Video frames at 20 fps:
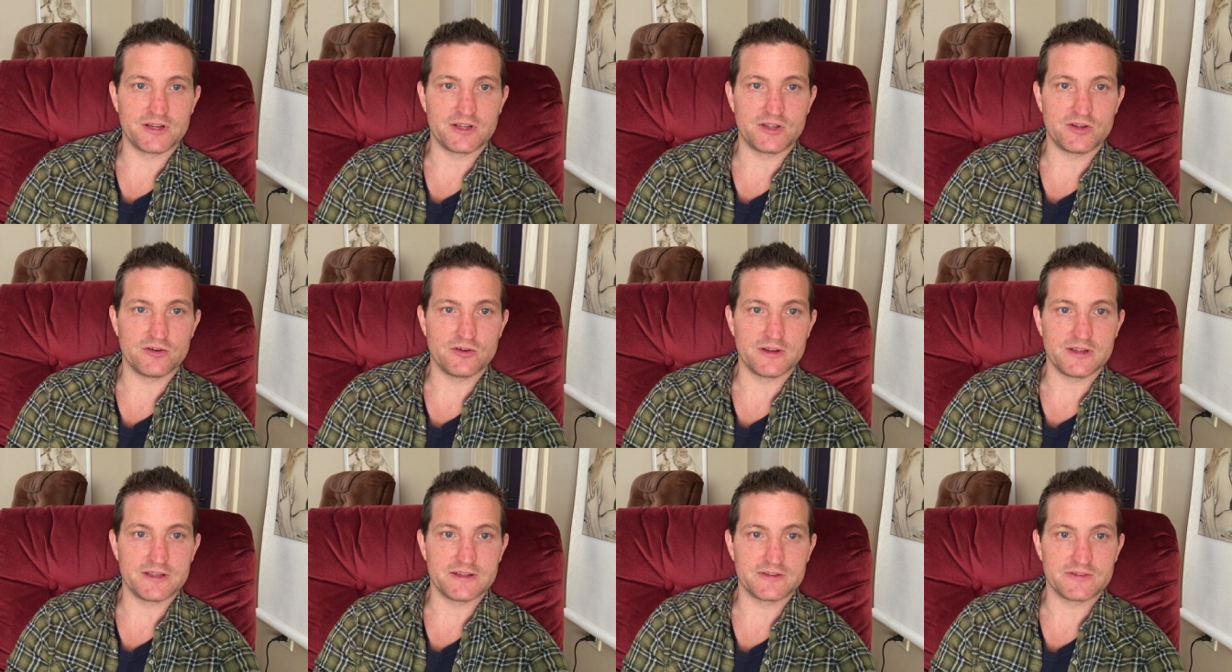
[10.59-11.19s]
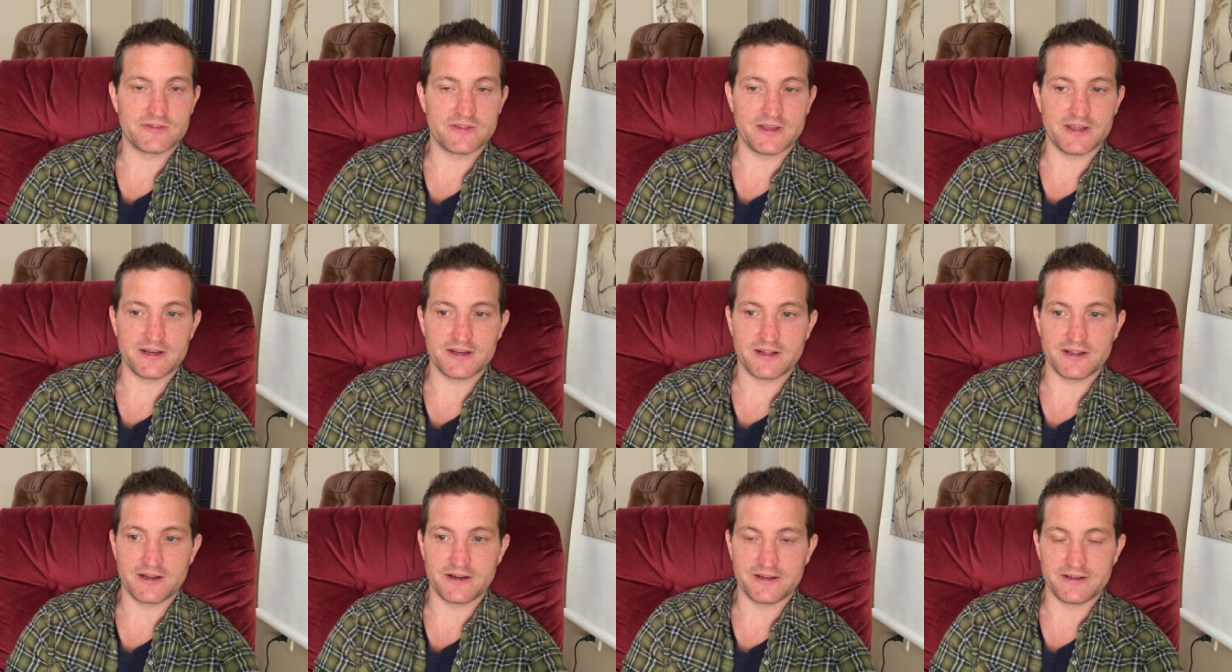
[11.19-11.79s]
curious that
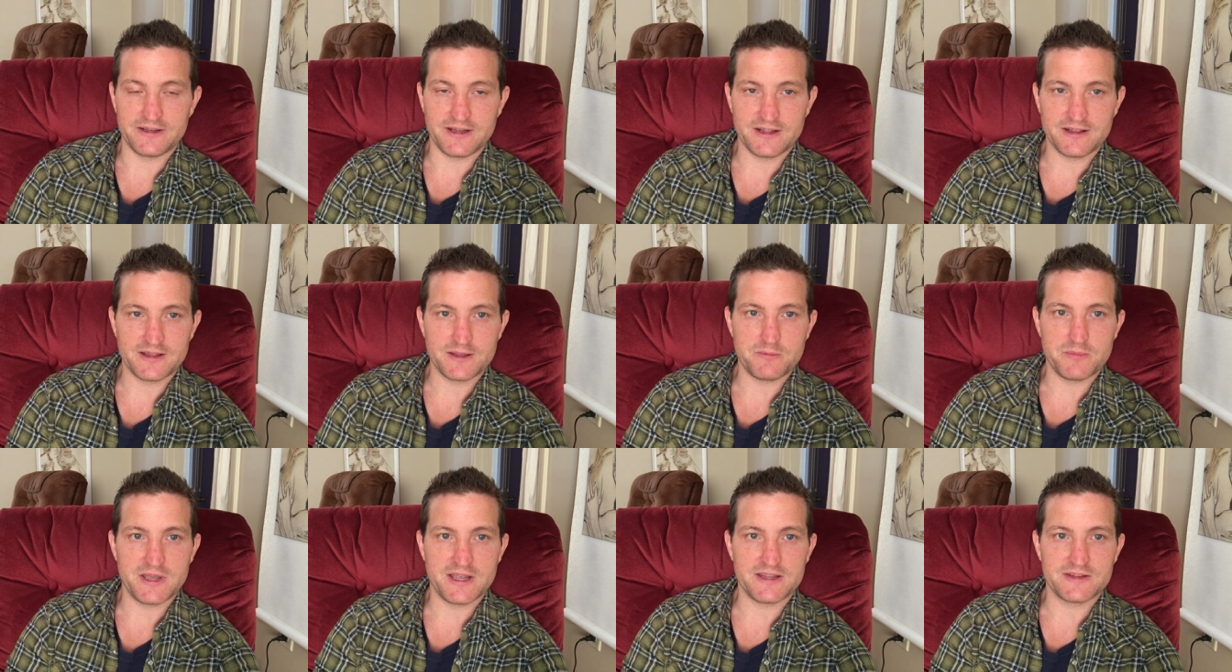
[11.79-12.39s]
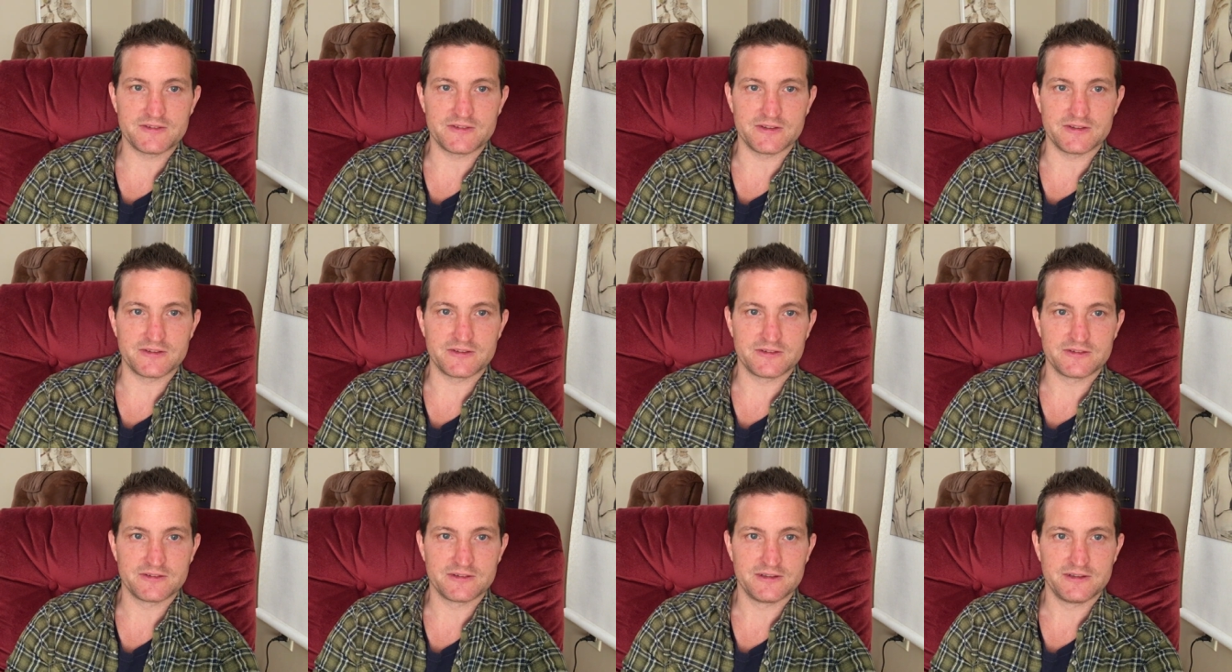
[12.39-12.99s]
on a daily
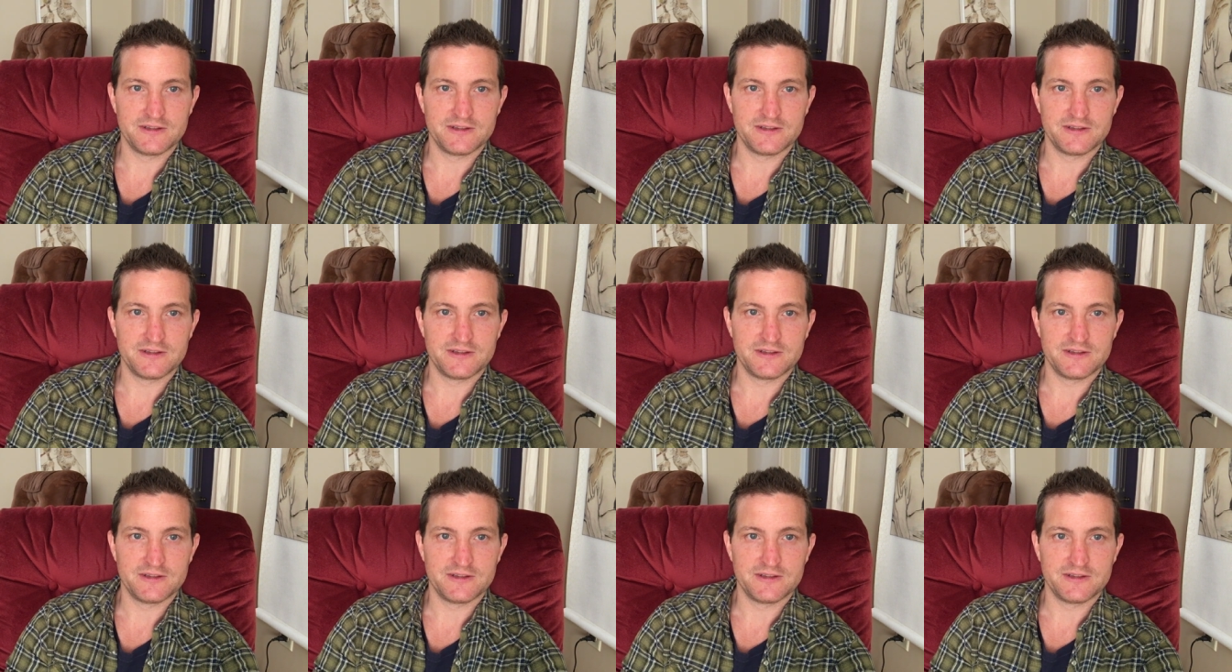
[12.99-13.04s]
basis